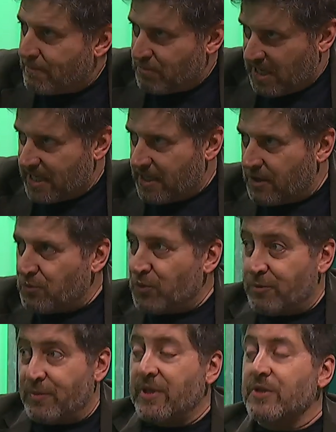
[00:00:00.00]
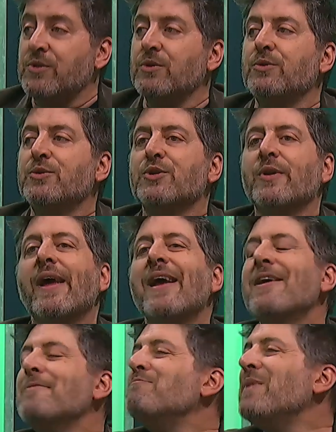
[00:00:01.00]
media would be the solution,
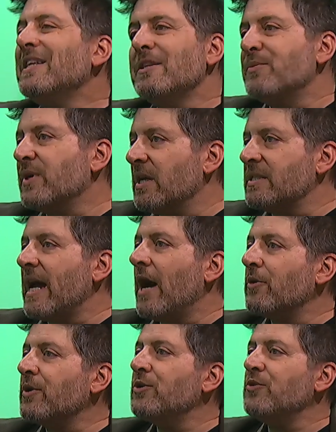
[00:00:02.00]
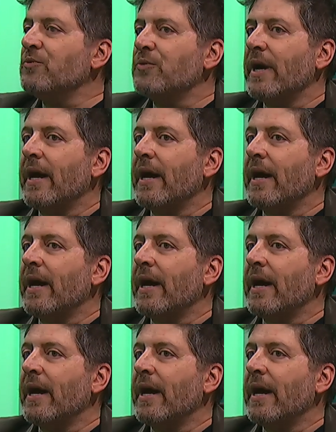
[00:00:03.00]
mainly because how can you,